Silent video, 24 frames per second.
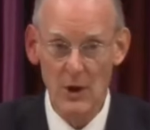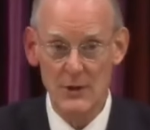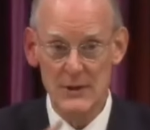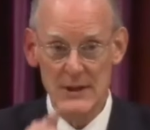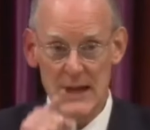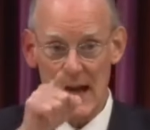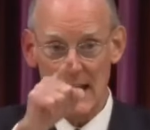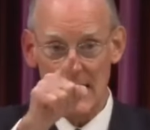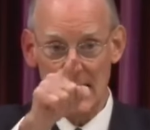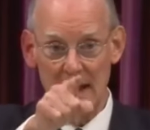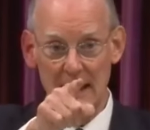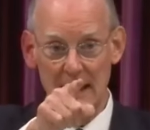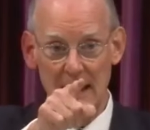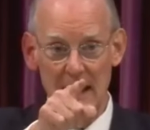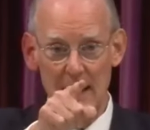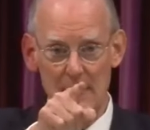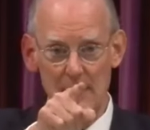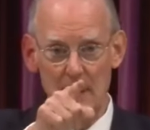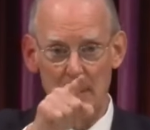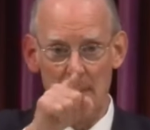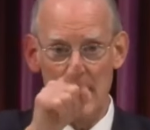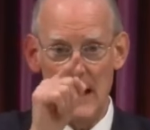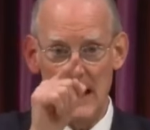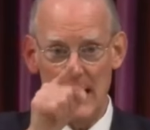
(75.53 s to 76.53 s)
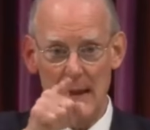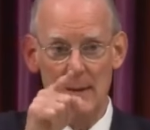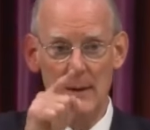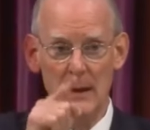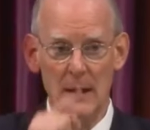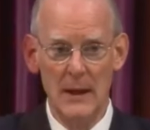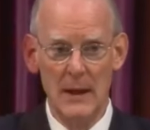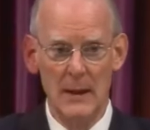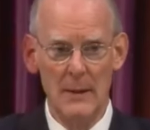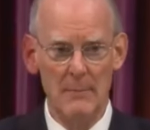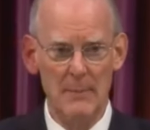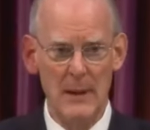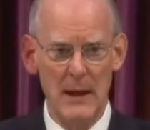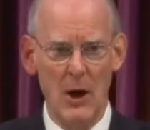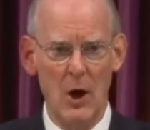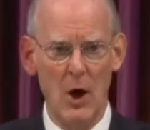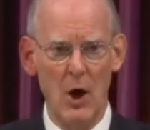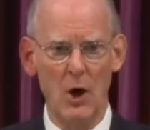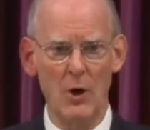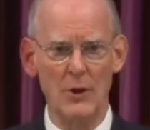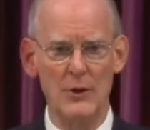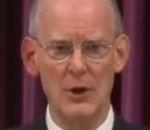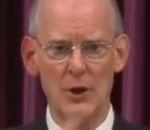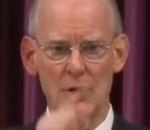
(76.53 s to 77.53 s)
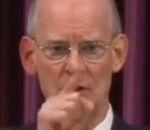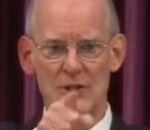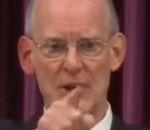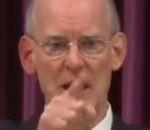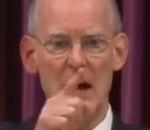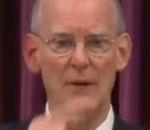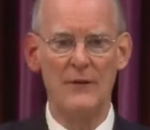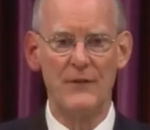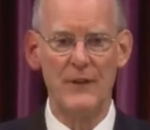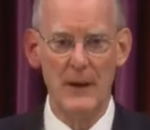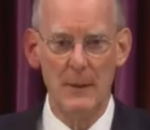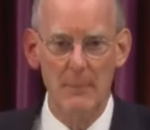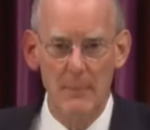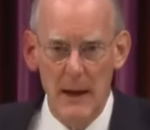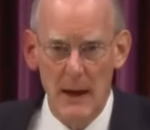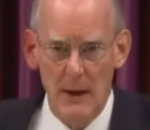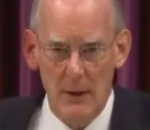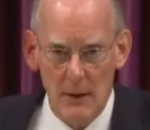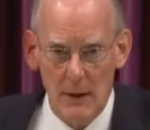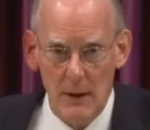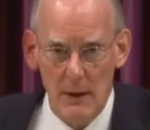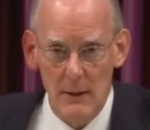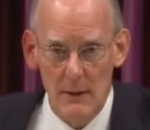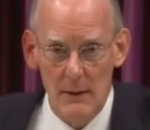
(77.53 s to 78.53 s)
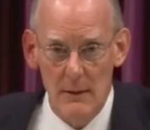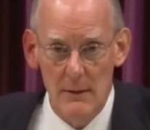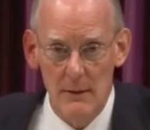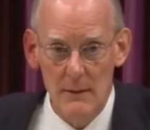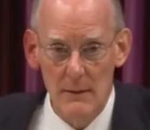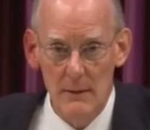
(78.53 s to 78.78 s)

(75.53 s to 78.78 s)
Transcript: You're telling him about him. Behold yourself in the mirror.